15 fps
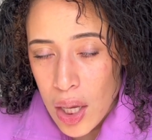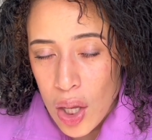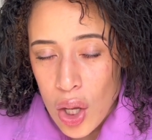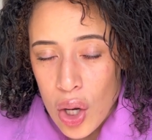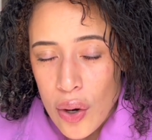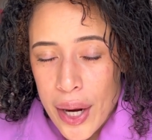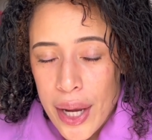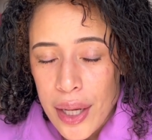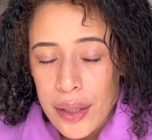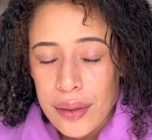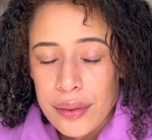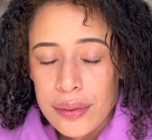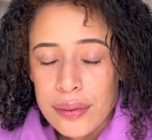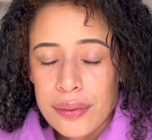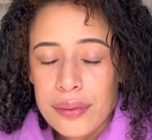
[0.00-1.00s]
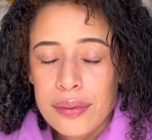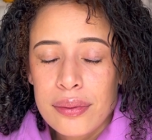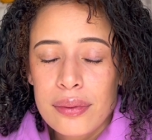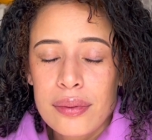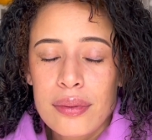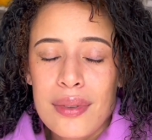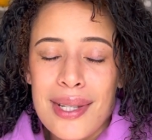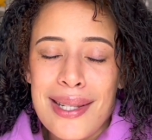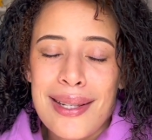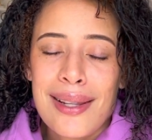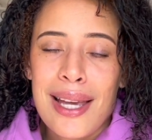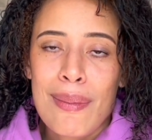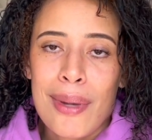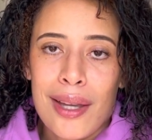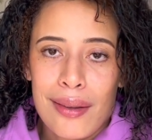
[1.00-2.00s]
all right?
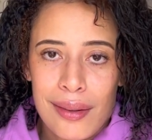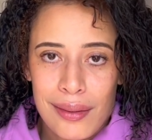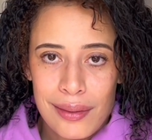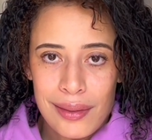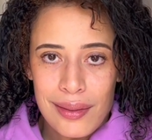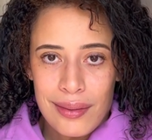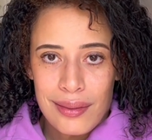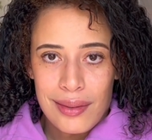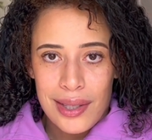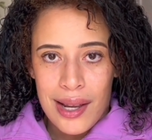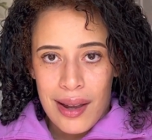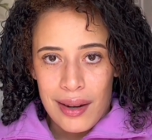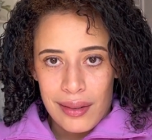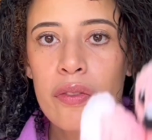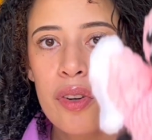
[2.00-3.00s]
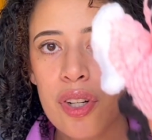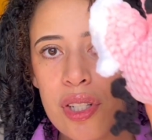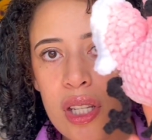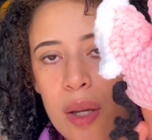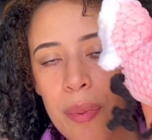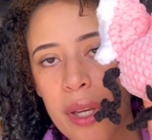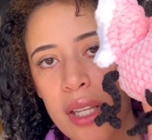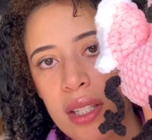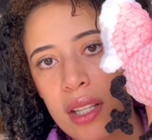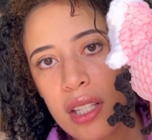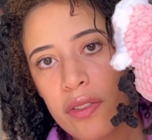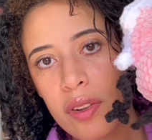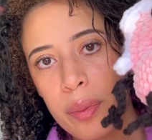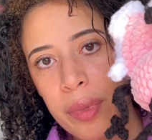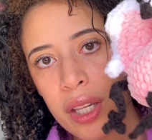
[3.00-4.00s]
Disclaimer. Done. First up is this
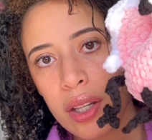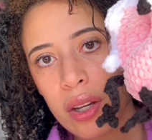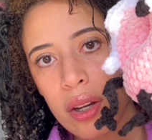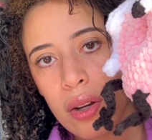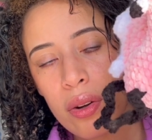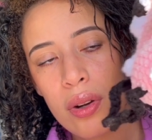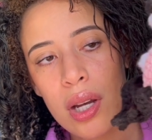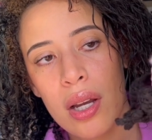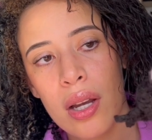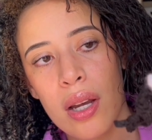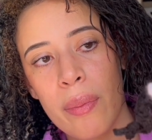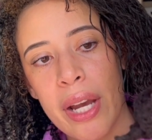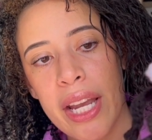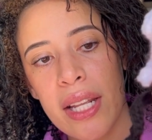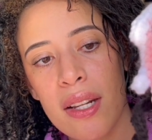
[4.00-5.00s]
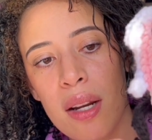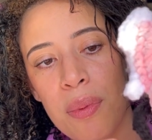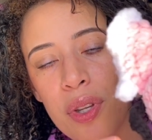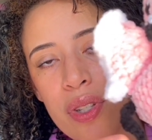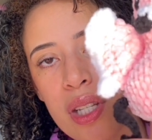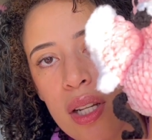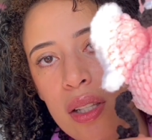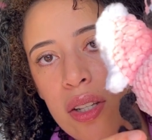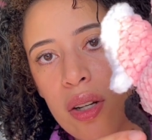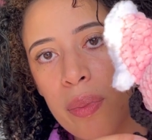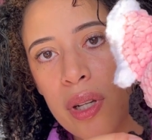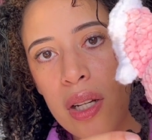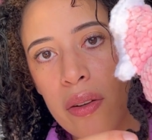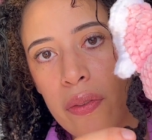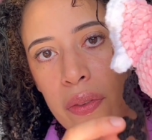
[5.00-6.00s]
flamingo. I ended up using a little
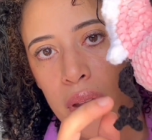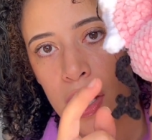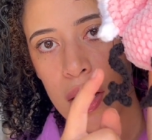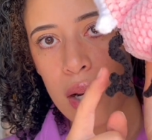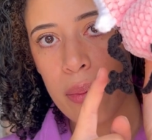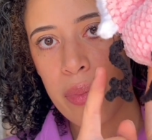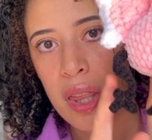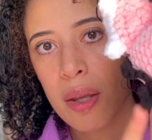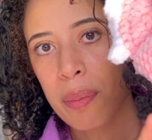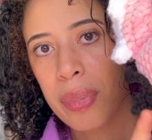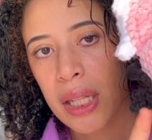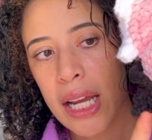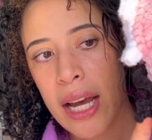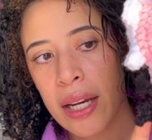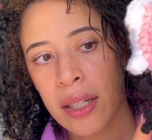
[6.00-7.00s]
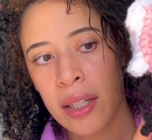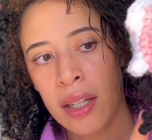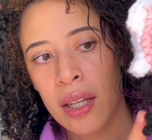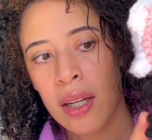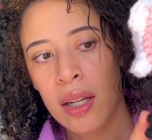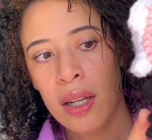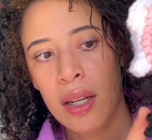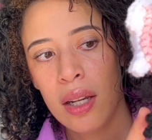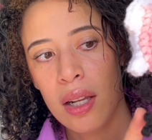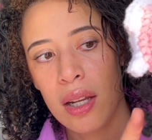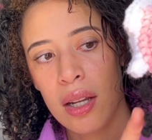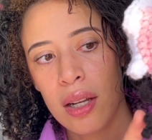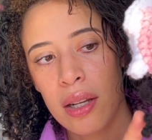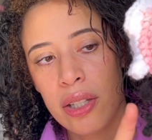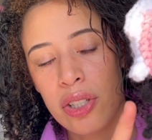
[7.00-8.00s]
bit of the black
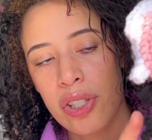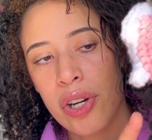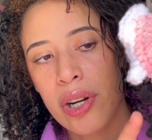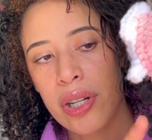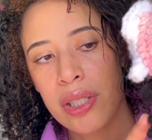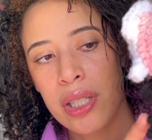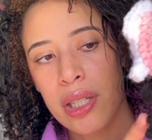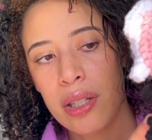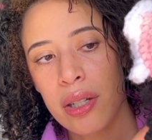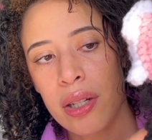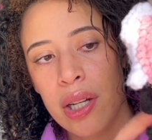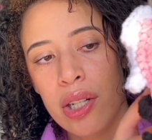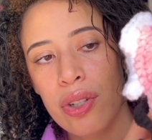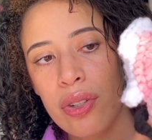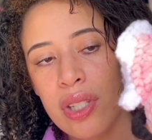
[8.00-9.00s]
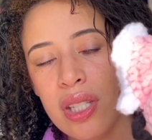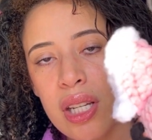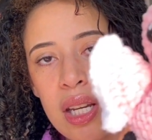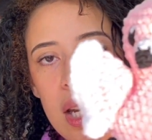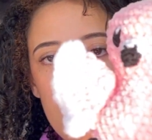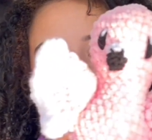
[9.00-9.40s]
yarn here, and you'll see in